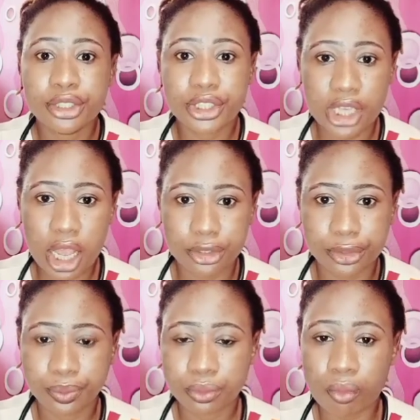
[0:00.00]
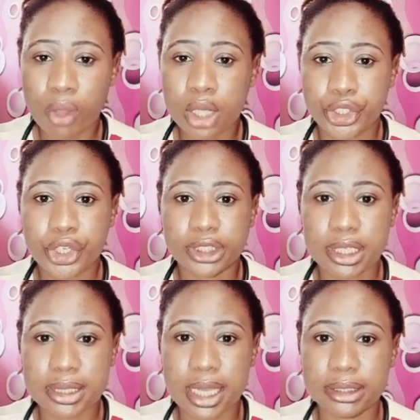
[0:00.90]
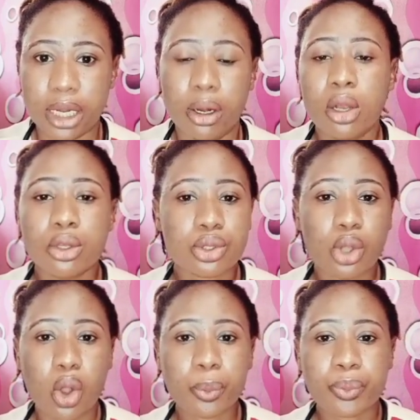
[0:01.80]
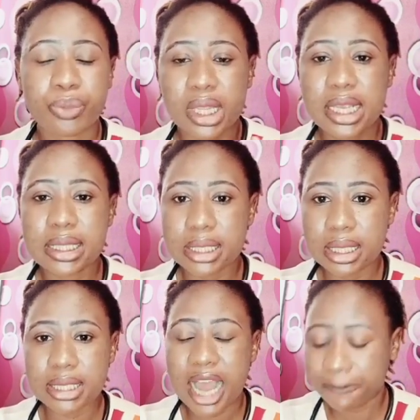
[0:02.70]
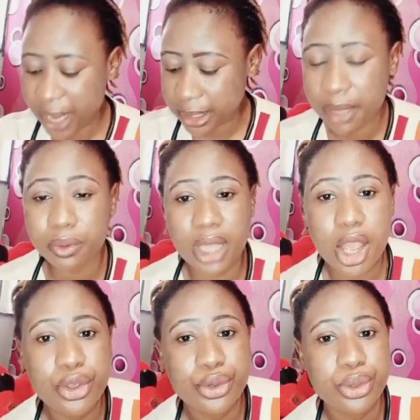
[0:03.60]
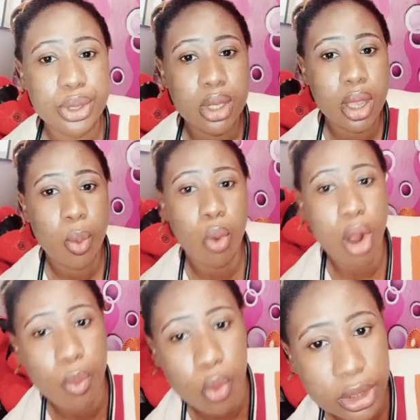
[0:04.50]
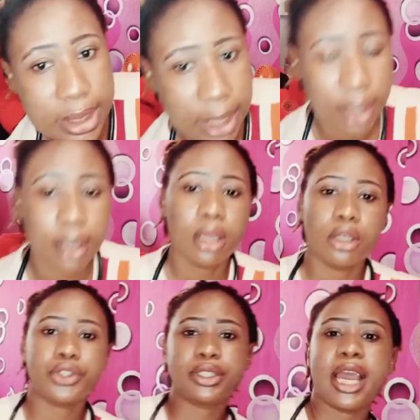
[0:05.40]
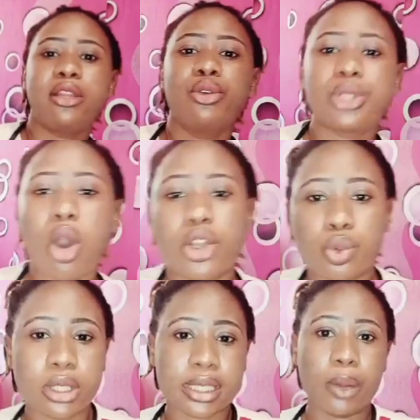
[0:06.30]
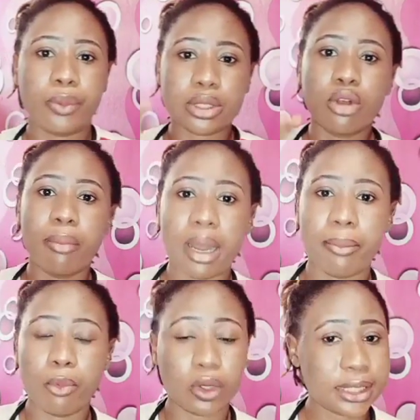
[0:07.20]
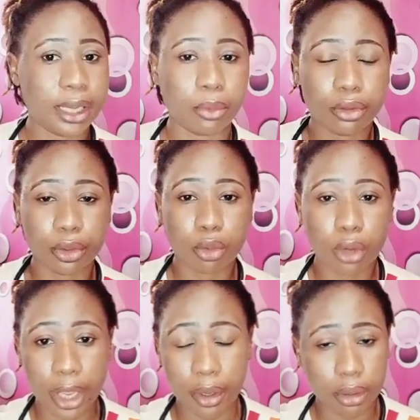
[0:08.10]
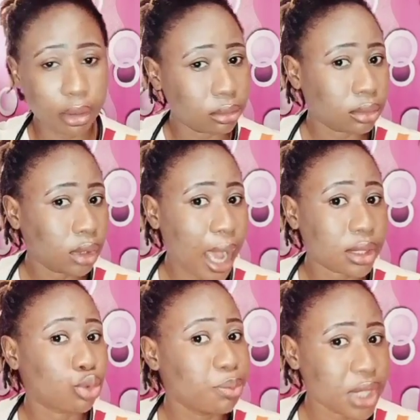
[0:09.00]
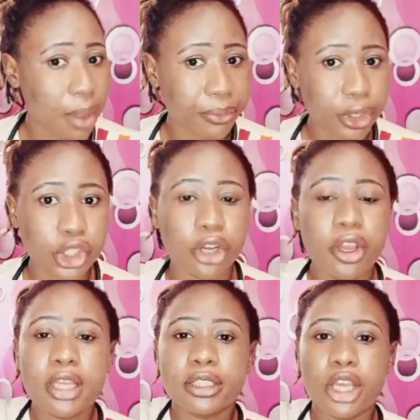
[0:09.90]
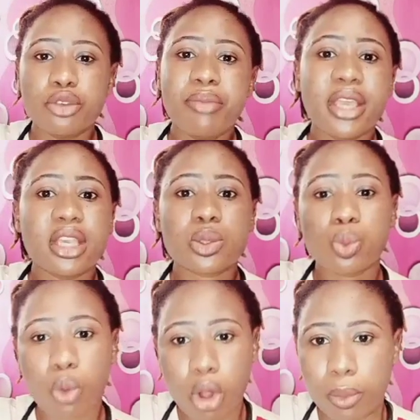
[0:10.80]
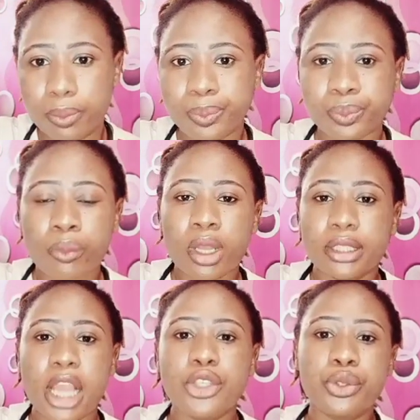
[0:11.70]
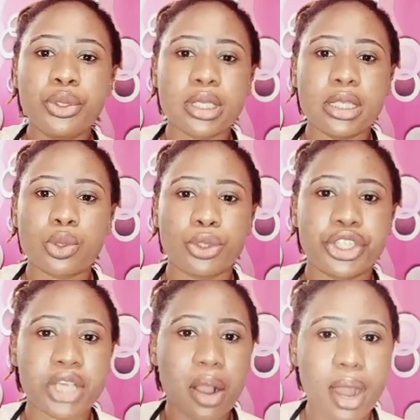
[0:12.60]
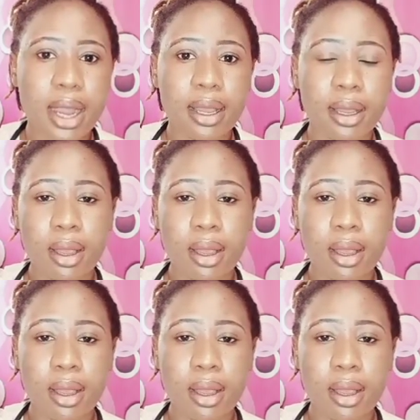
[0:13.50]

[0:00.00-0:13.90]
the child. Do you understand now? So it is advisable that you use warm water. You dilute hot water with normal water in at room temperature. Then you make it warm. Then use it to shower